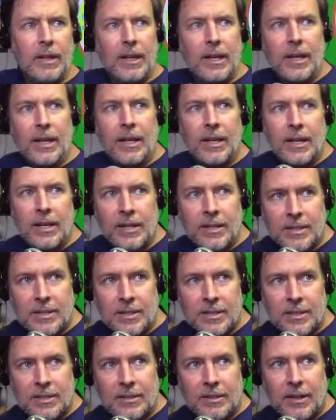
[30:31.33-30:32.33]

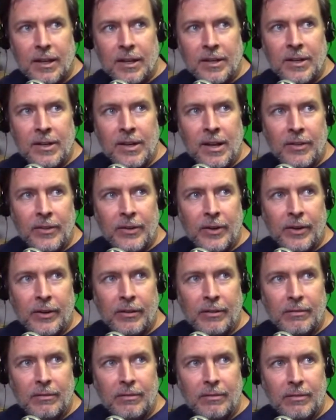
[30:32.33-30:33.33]
is another
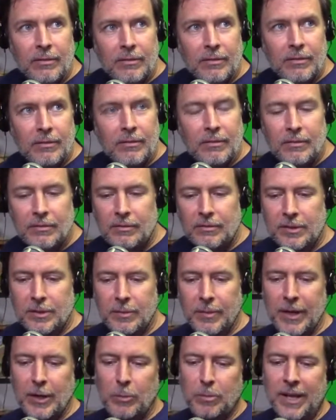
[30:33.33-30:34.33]

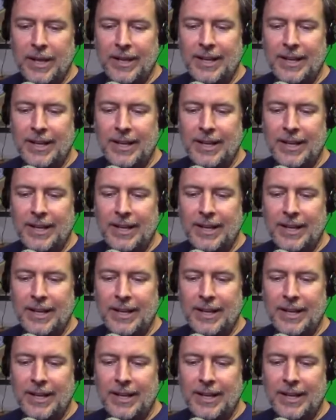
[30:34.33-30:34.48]
tomato plant.